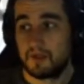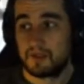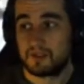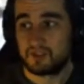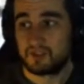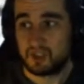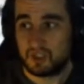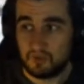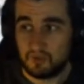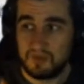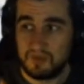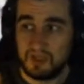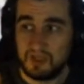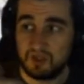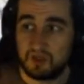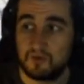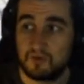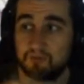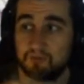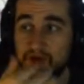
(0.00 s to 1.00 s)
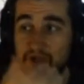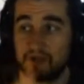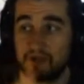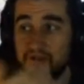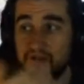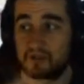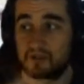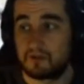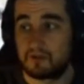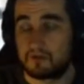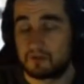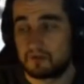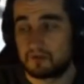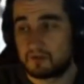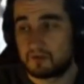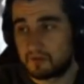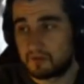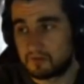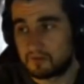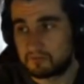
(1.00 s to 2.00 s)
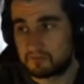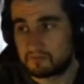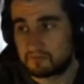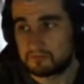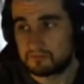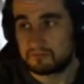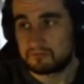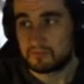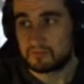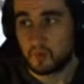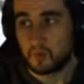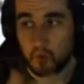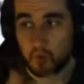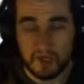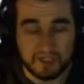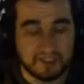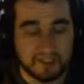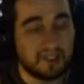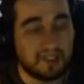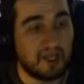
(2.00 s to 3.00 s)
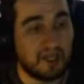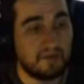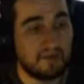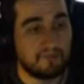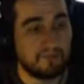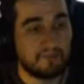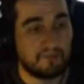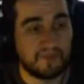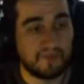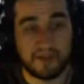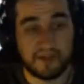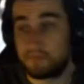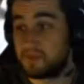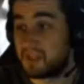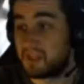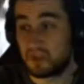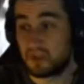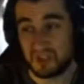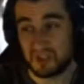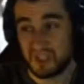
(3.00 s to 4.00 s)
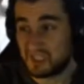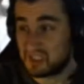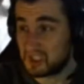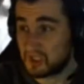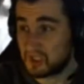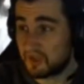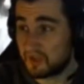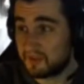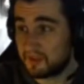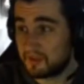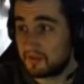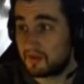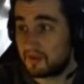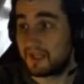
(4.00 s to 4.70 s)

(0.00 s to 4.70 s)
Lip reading: just to make sure players don't waste time there, because there is nothing.